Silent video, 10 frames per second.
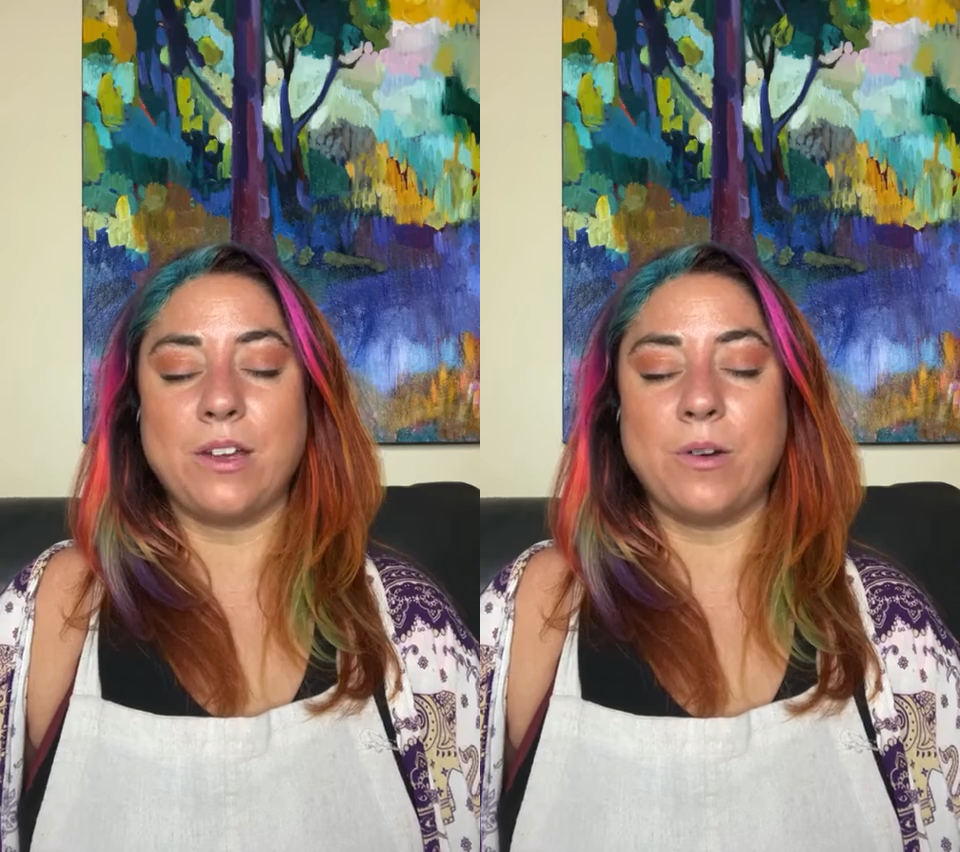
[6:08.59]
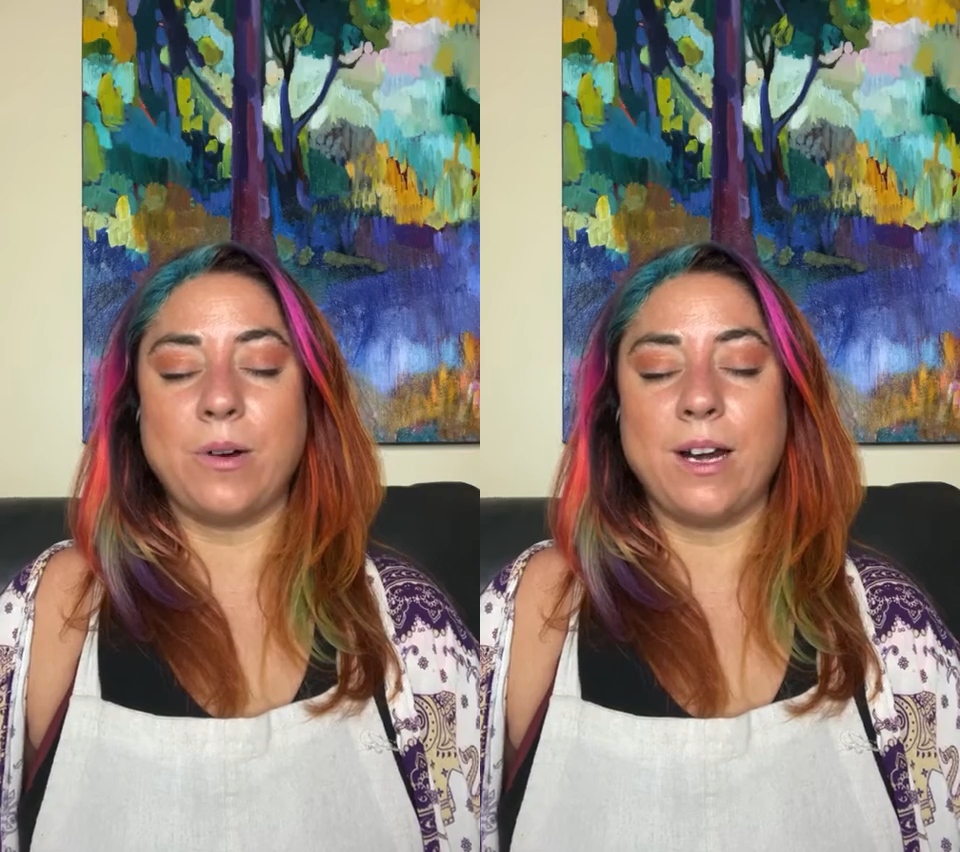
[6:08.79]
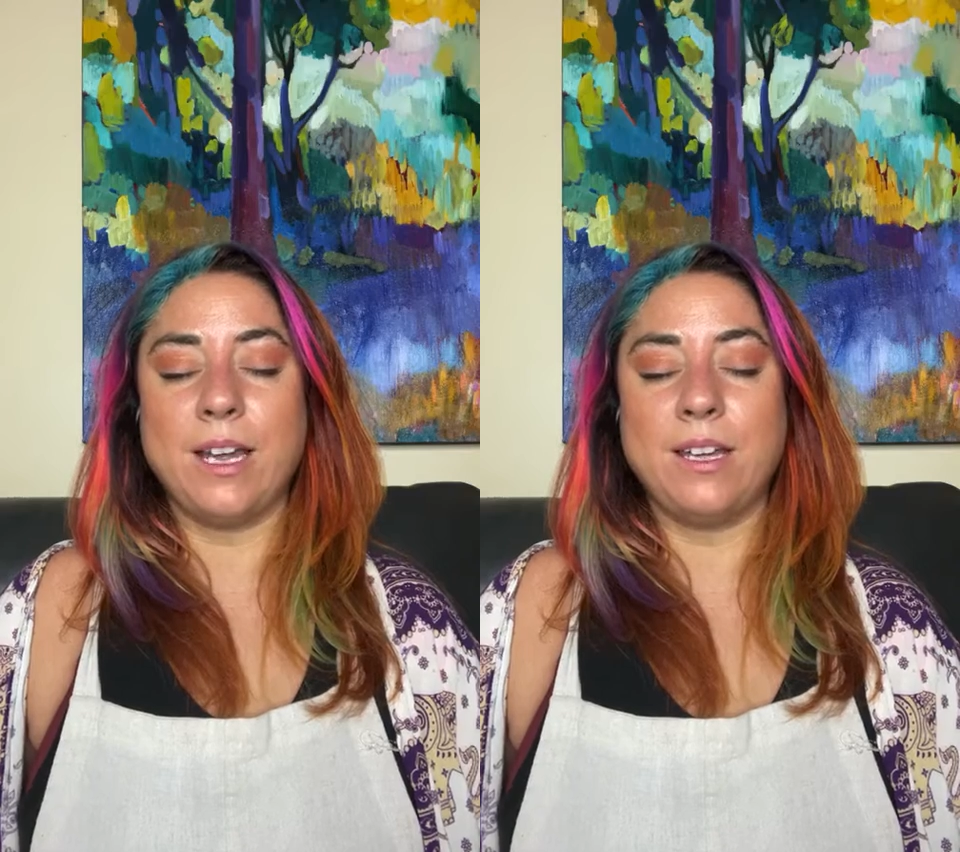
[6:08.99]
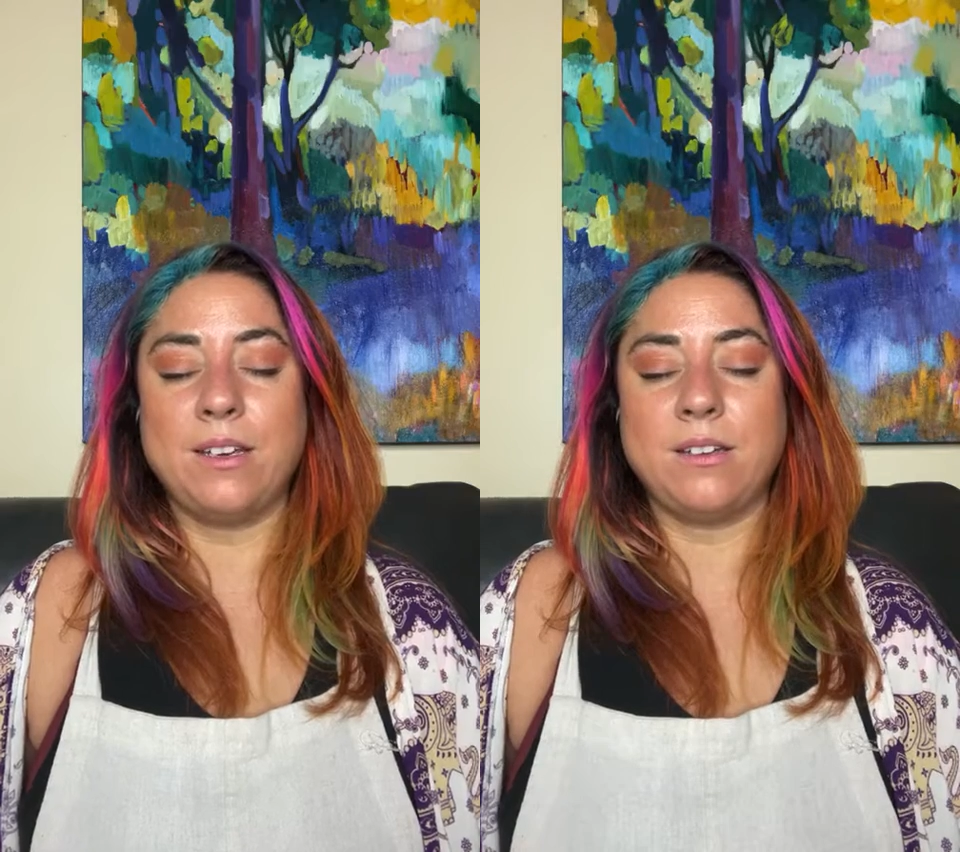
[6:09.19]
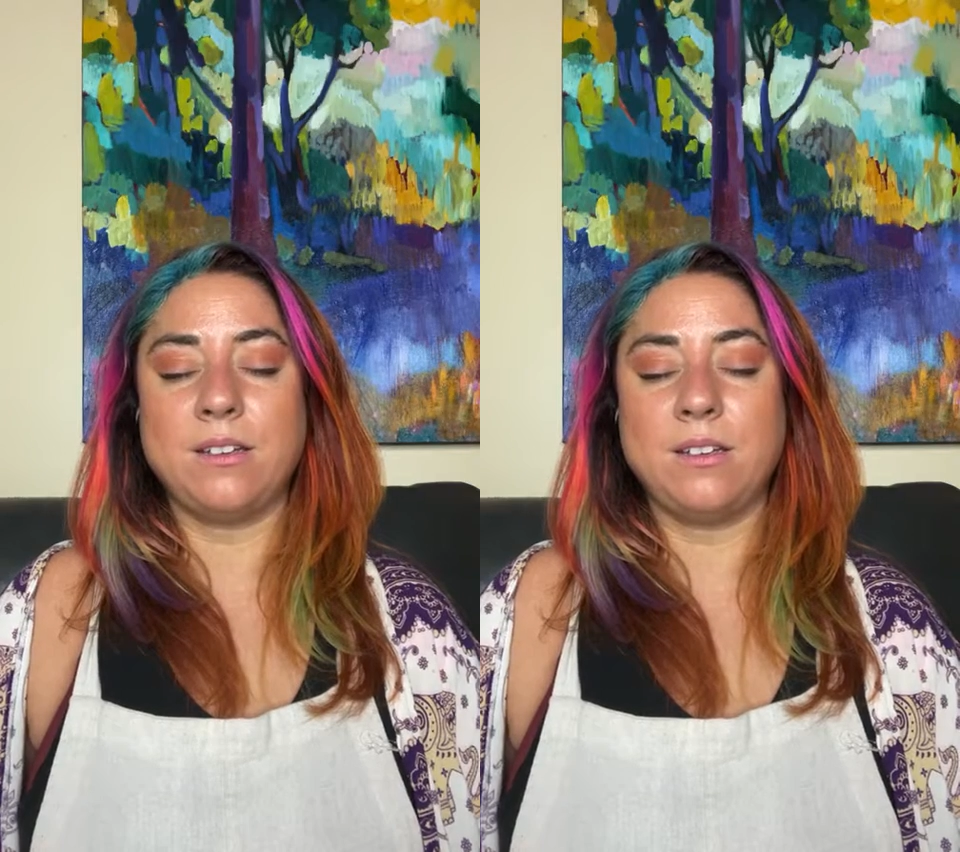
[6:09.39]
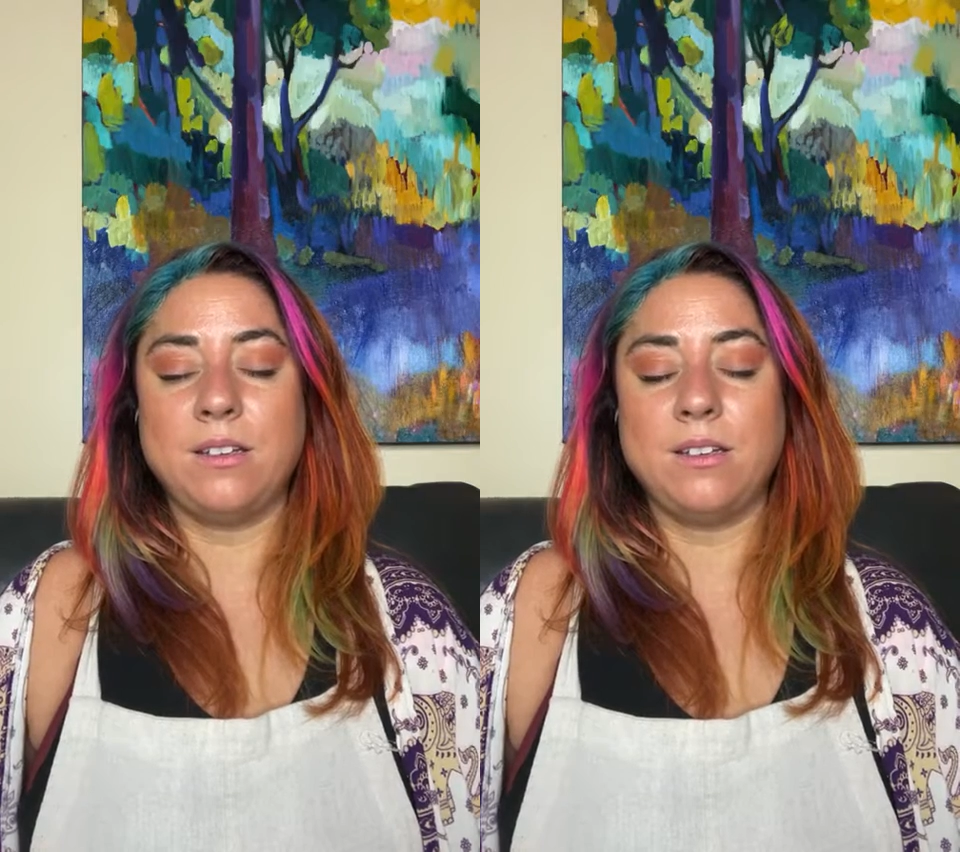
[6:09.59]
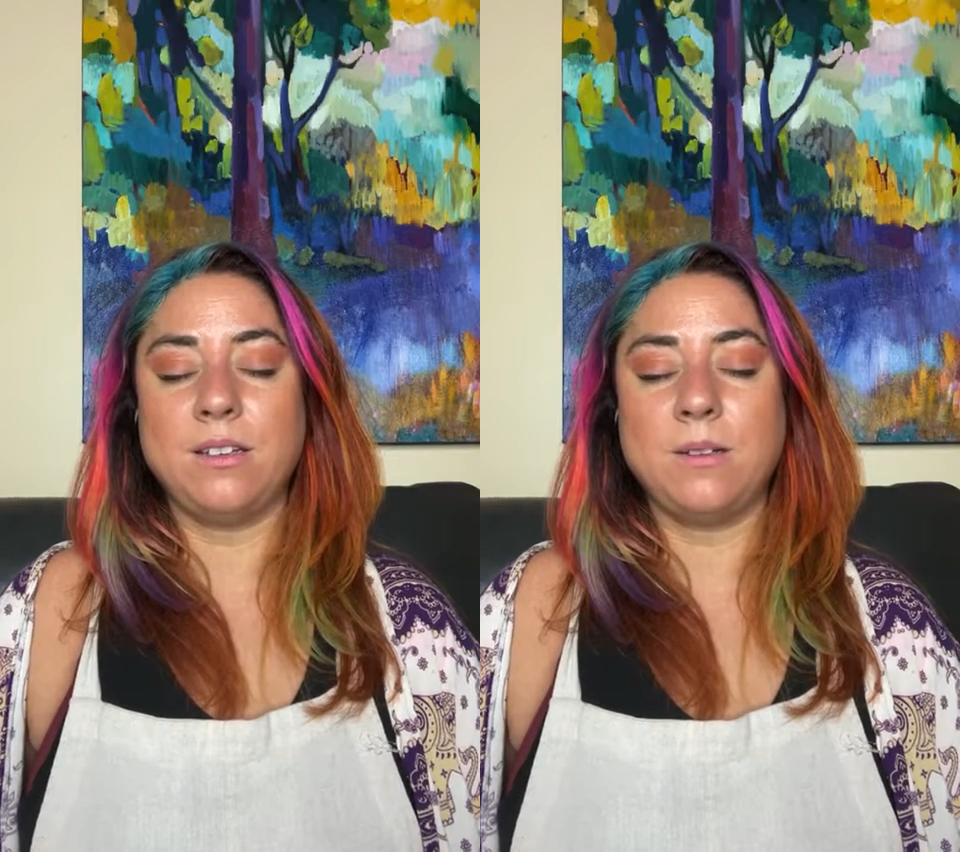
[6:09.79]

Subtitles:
that you are in.